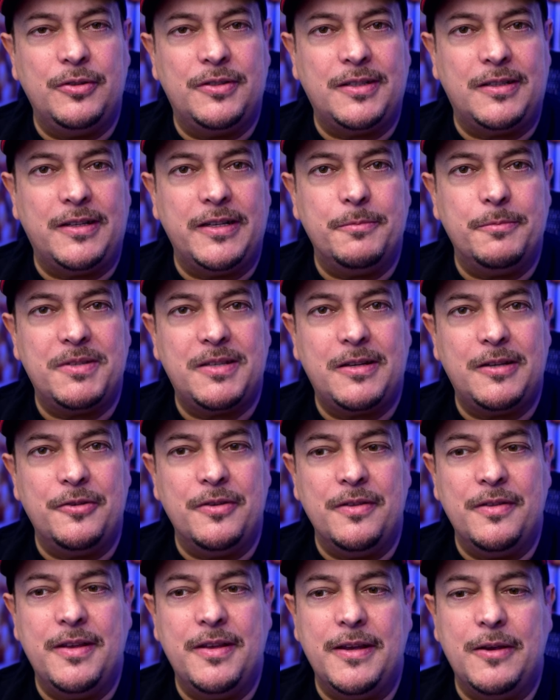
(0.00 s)
times here
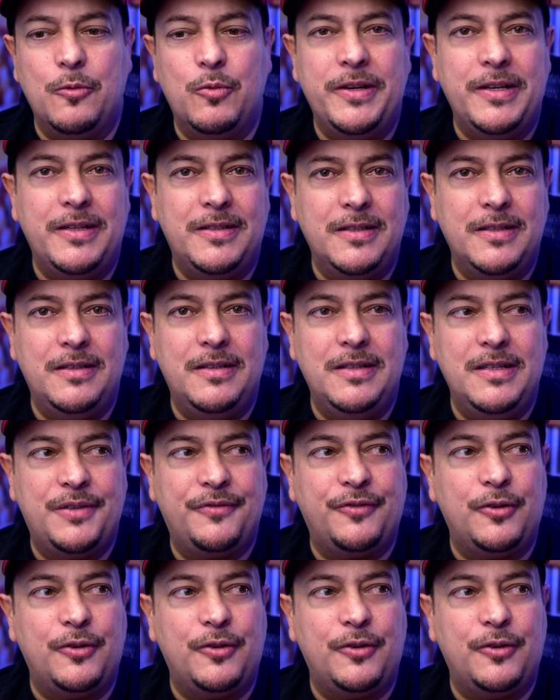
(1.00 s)
and there when he did these